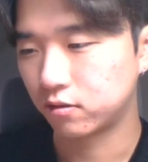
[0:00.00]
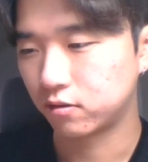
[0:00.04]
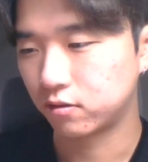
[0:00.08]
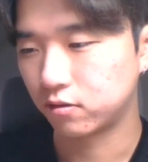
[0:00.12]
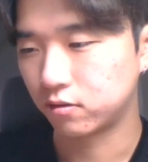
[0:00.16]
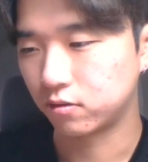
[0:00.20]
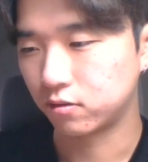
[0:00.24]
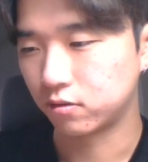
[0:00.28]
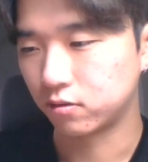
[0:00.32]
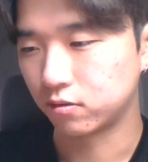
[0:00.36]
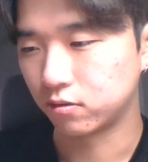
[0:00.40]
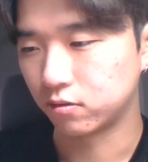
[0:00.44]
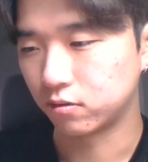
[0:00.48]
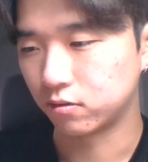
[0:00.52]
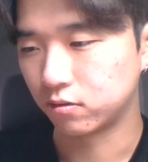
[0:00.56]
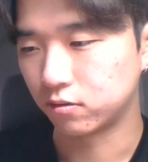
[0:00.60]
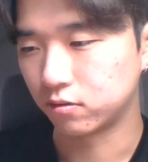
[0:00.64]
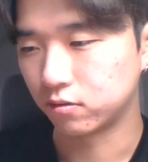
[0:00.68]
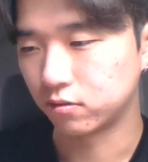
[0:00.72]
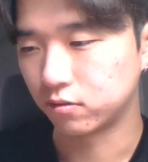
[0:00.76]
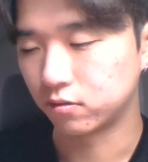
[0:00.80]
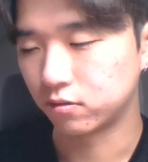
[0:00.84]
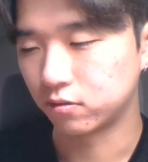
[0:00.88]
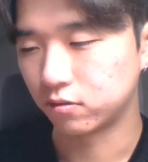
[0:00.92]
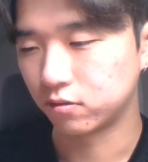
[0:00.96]

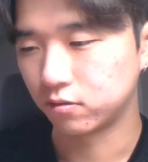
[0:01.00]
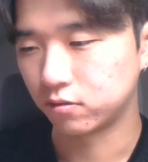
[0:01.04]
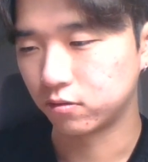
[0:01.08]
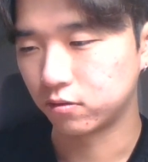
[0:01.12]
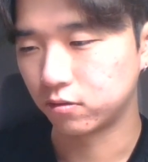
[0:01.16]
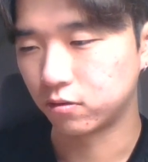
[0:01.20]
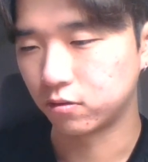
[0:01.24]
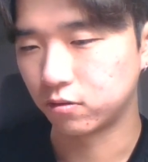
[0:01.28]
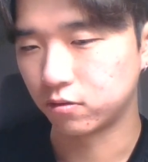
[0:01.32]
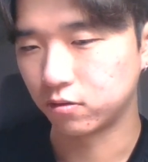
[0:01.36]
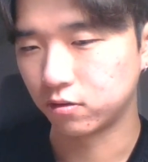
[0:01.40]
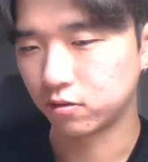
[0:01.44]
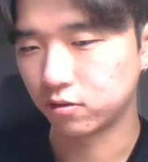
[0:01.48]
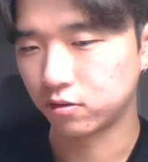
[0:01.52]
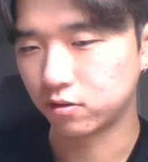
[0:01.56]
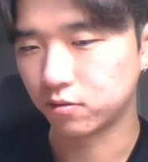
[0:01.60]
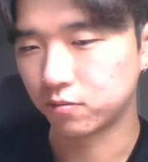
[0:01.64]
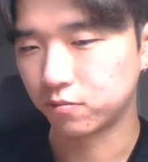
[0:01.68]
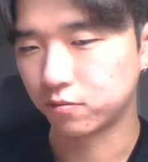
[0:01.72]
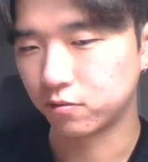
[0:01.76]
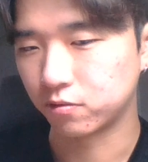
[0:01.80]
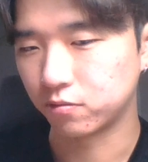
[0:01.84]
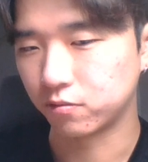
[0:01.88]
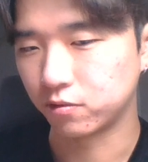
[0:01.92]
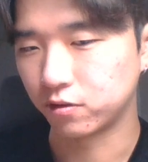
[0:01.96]
So Hall is
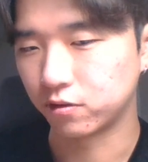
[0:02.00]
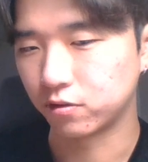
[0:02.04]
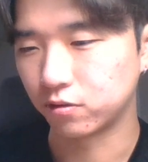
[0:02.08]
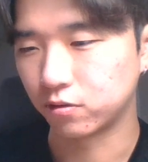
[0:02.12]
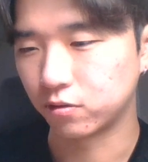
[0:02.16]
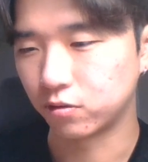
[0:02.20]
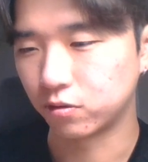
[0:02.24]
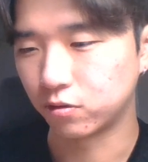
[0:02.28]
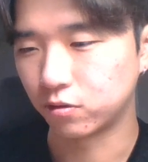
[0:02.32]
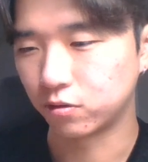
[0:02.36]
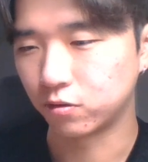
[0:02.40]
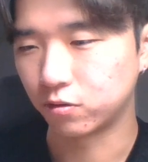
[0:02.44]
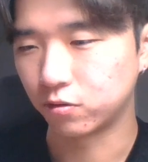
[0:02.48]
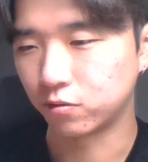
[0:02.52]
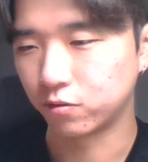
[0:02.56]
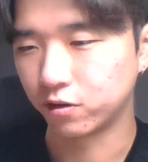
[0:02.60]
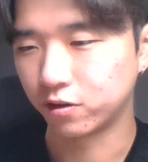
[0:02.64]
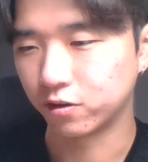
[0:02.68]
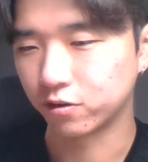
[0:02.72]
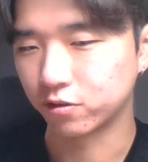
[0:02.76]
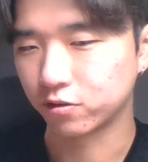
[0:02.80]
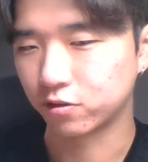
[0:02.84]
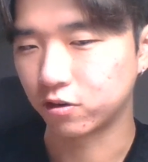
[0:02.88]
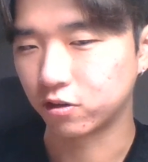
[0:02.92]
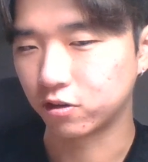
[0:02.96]
different with Hall. We
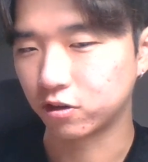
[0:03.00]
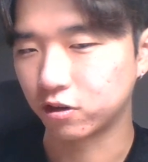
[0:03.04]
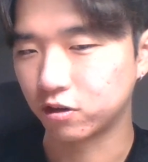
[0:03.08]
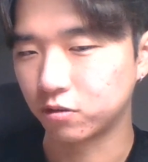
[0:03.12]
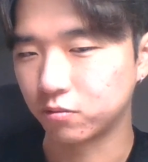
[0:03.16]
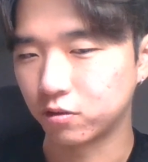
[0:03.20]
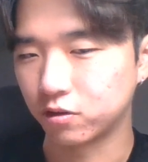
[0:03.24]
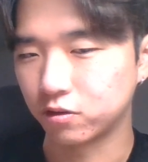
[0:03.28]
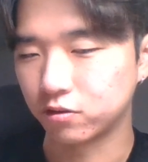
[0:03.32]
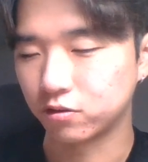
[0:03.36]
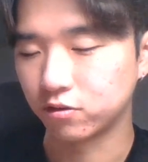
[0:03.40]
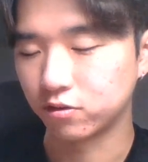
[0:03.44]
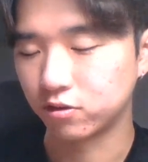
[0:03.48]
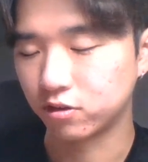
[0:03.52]
are talking about the